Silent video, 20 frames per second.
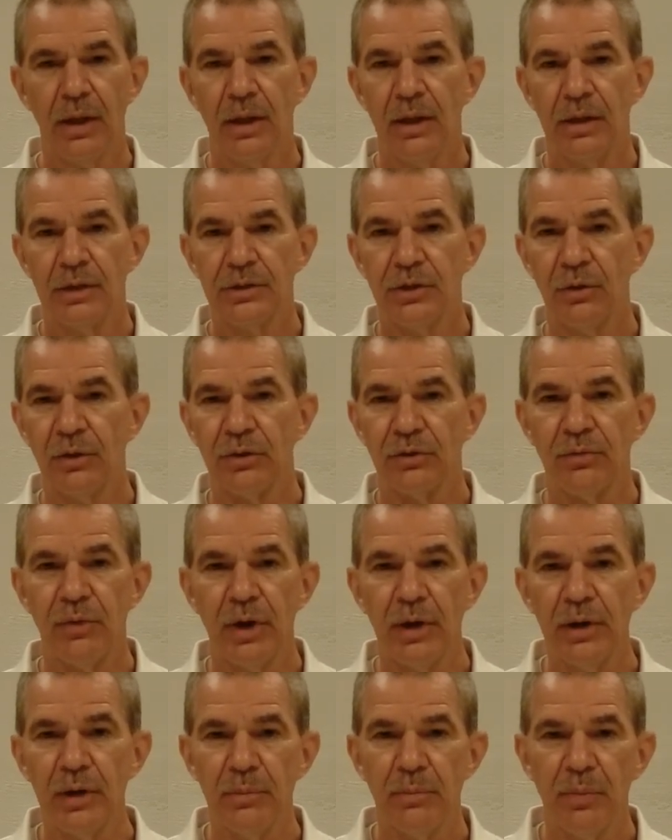So it's
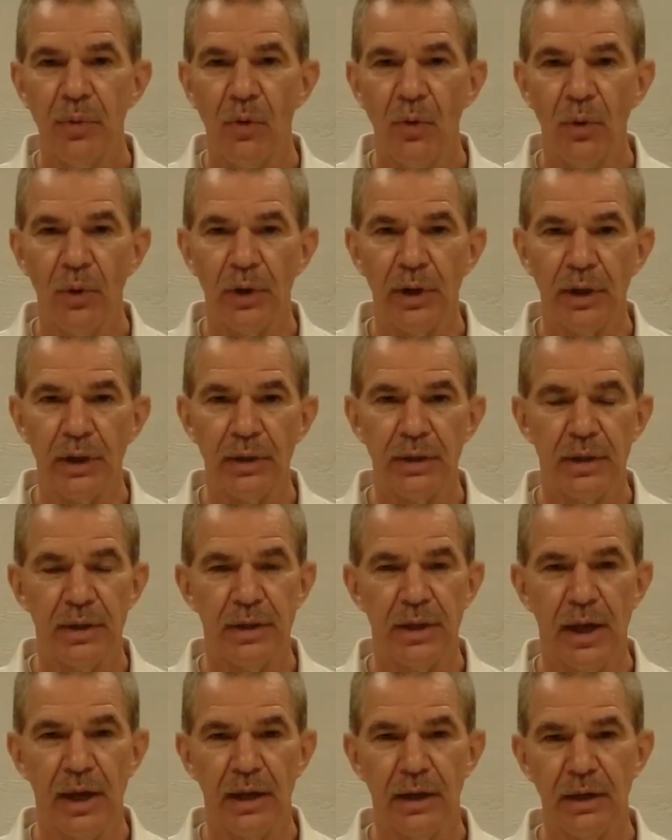very important
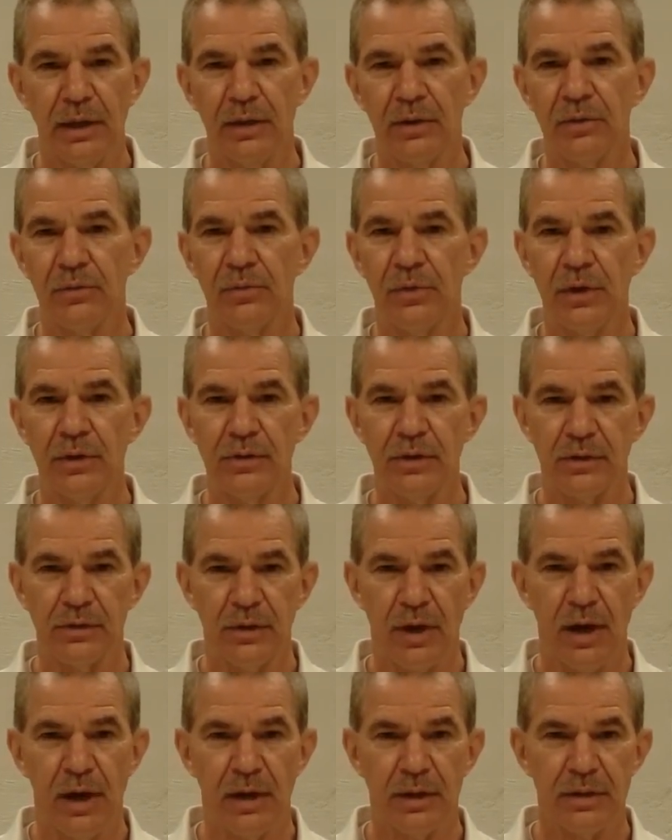that in the physics
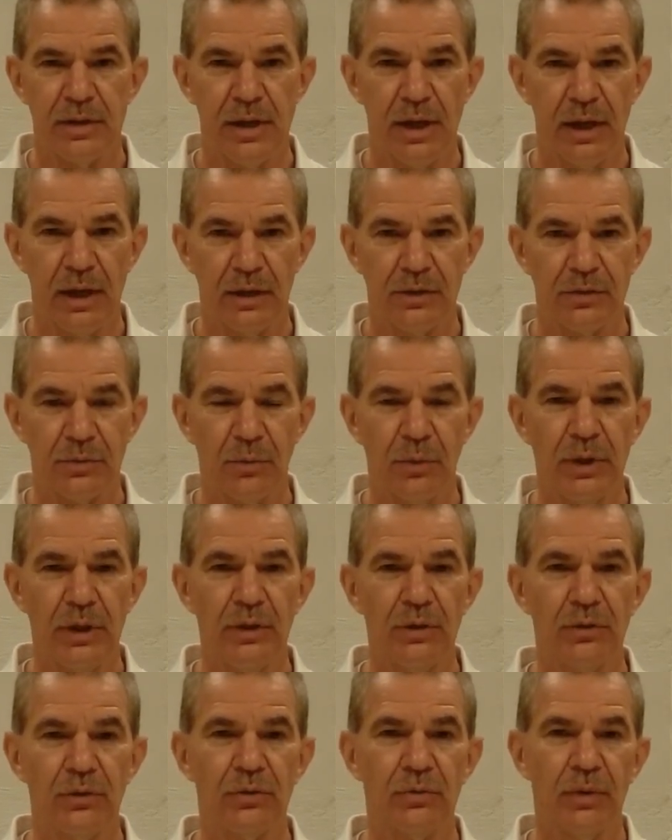context we
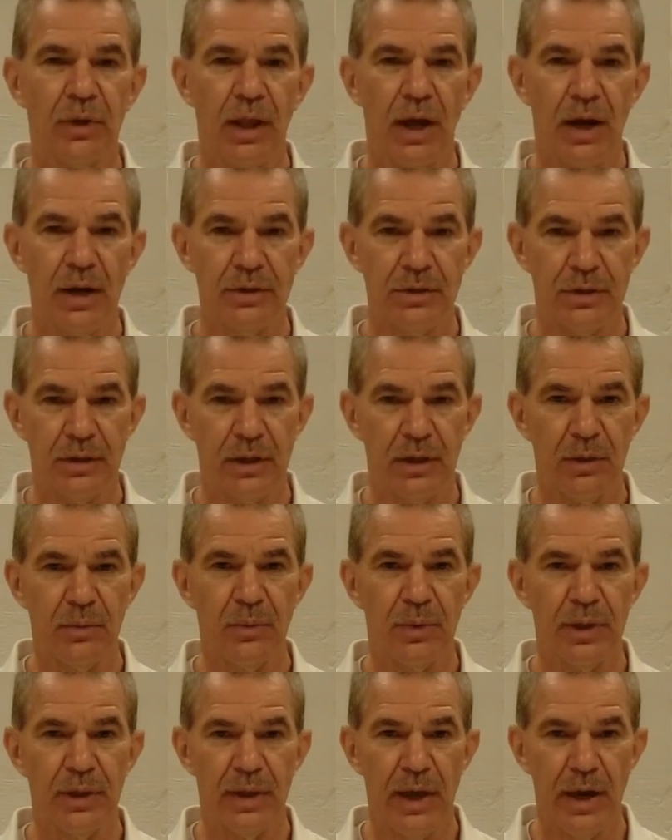use velocity
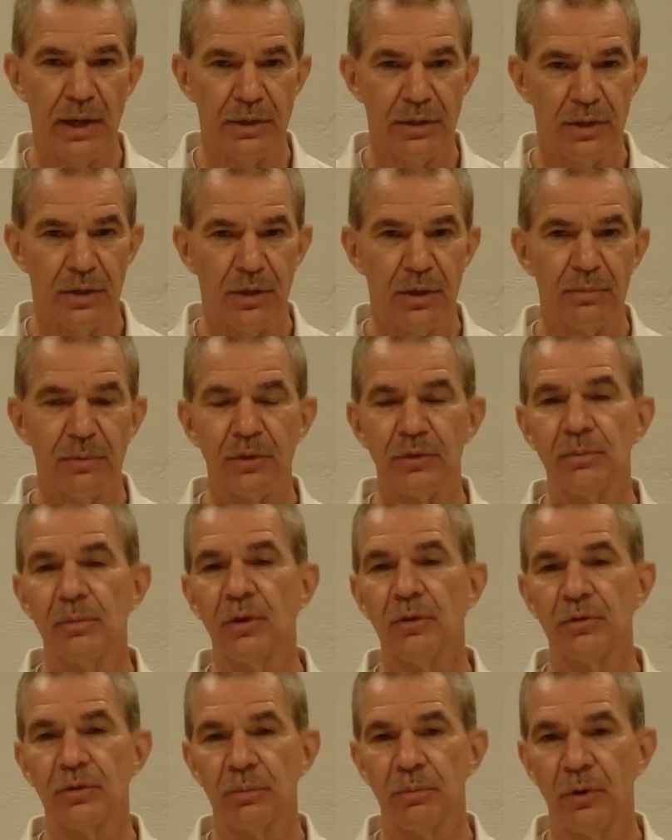when that term is
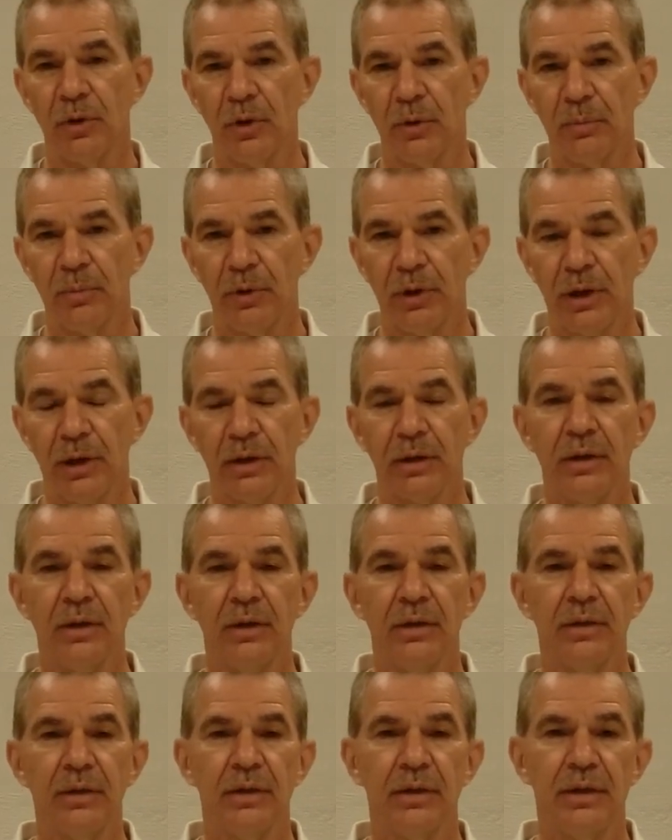most appropriate,
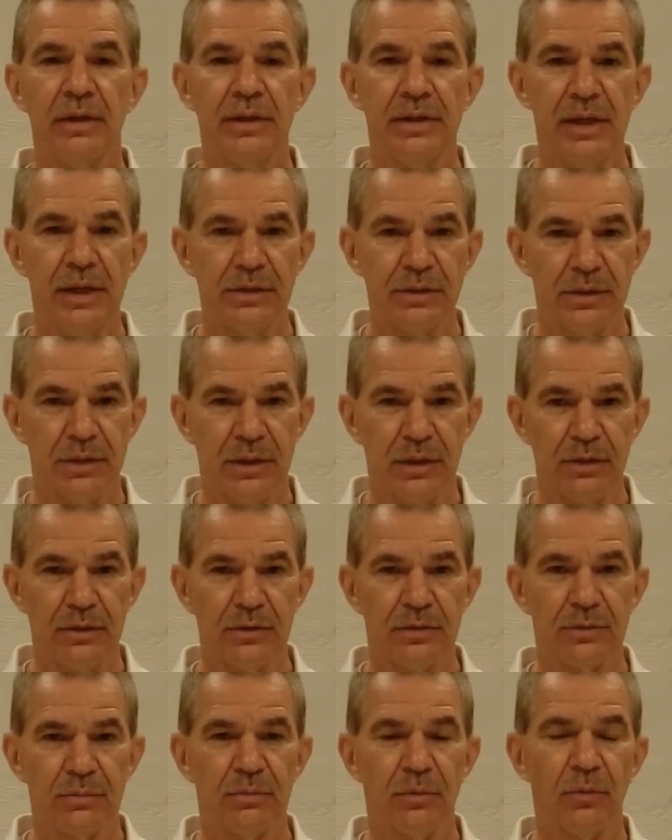
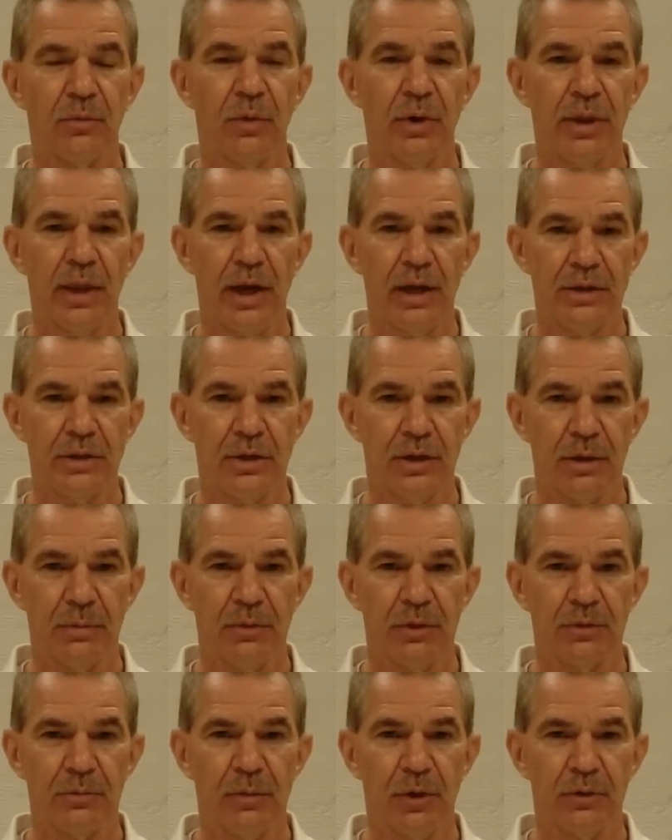distance when that term
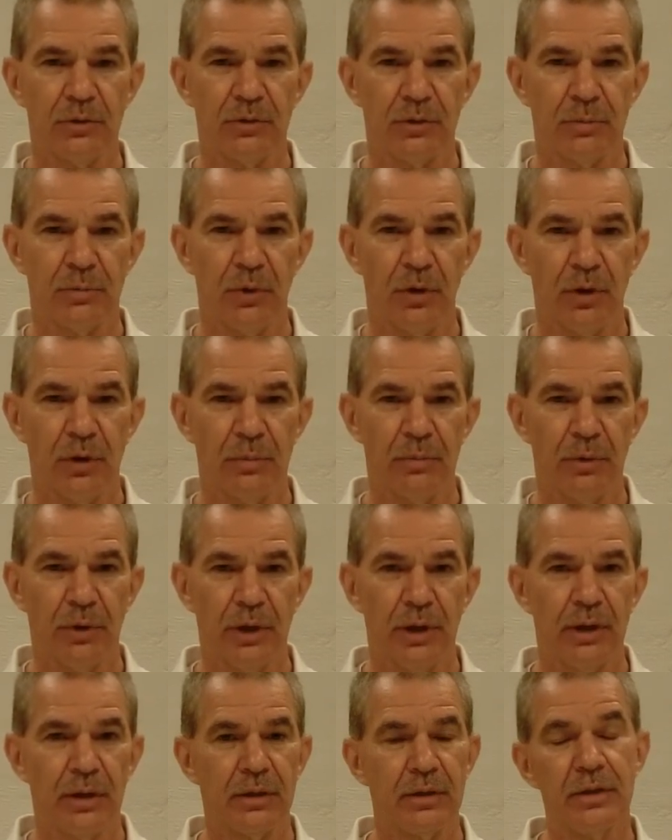is most
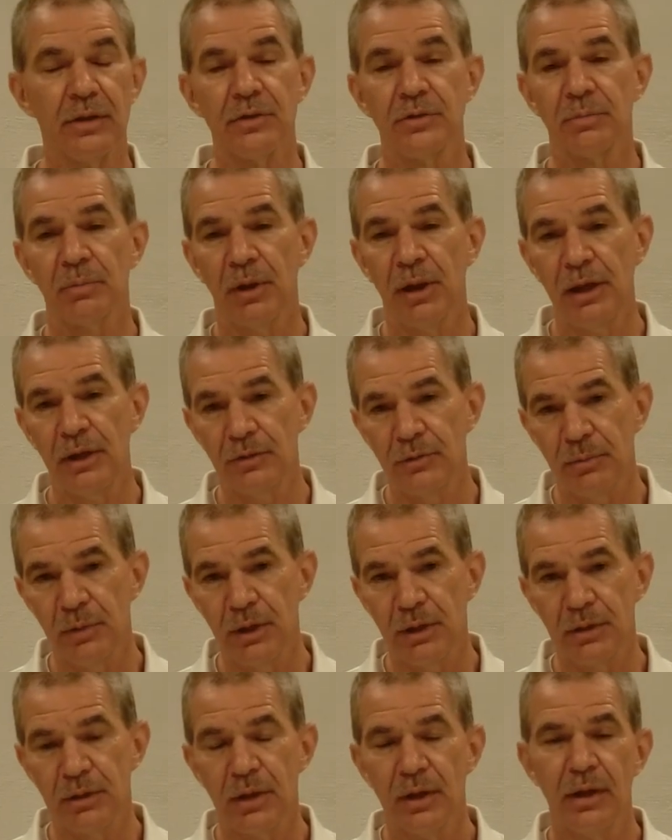appropriate,
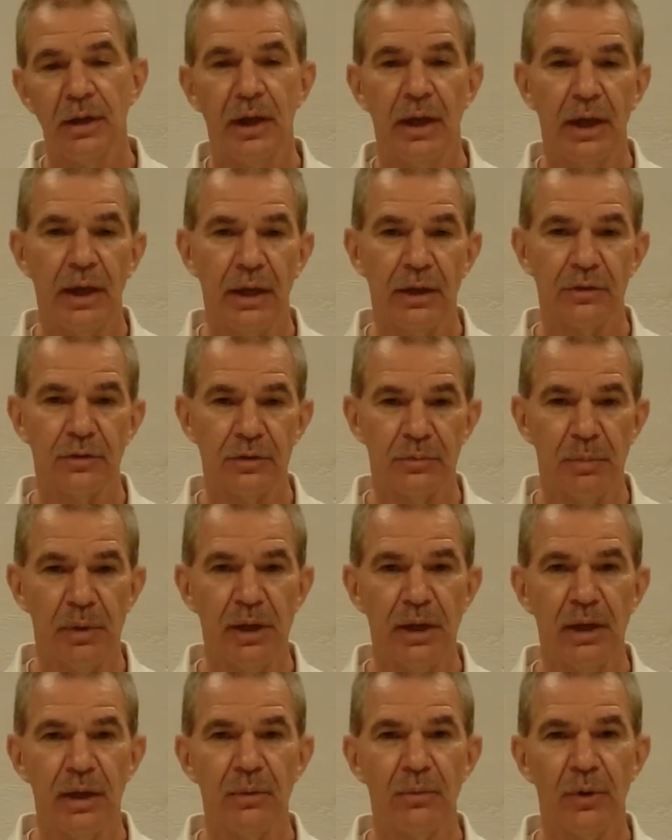displacement and
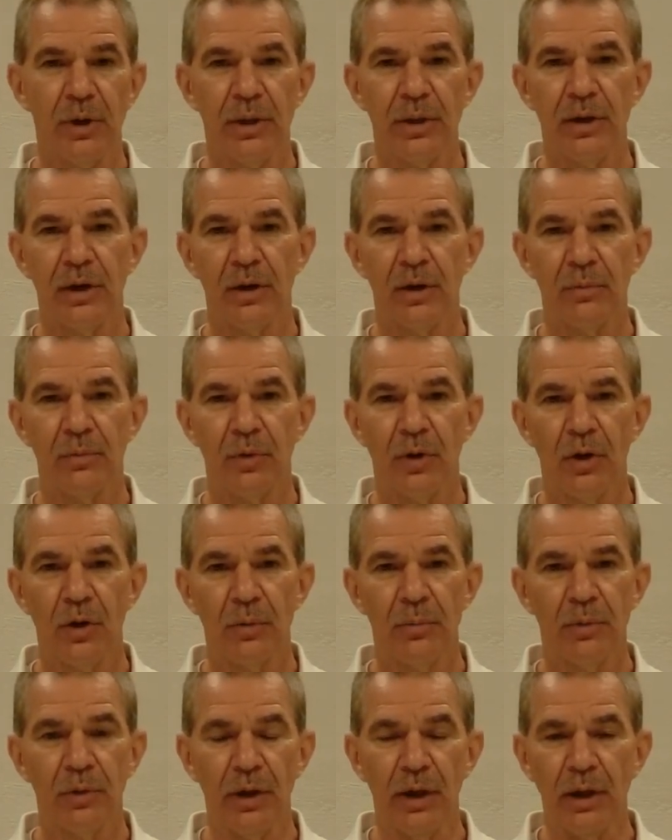speed when they're
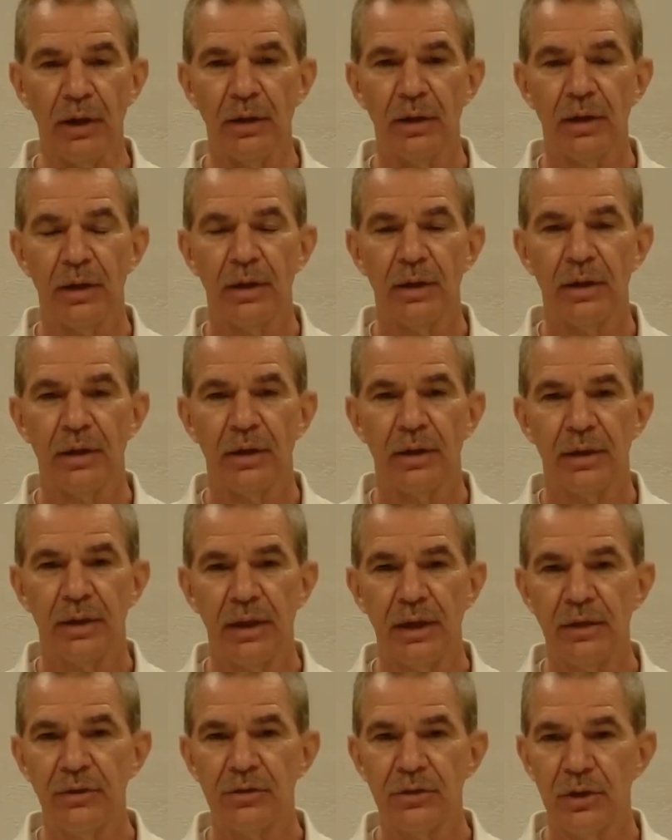appropriate.
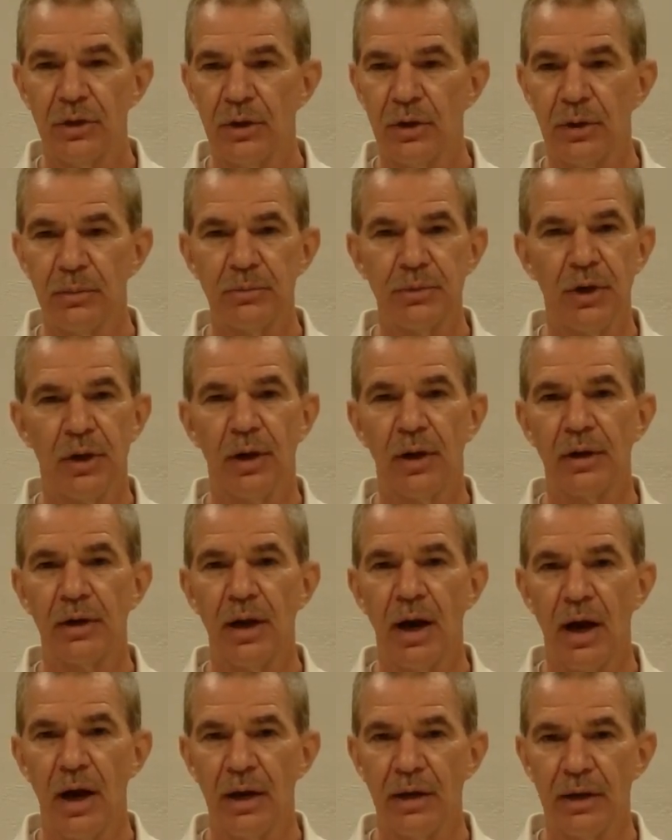These terms are not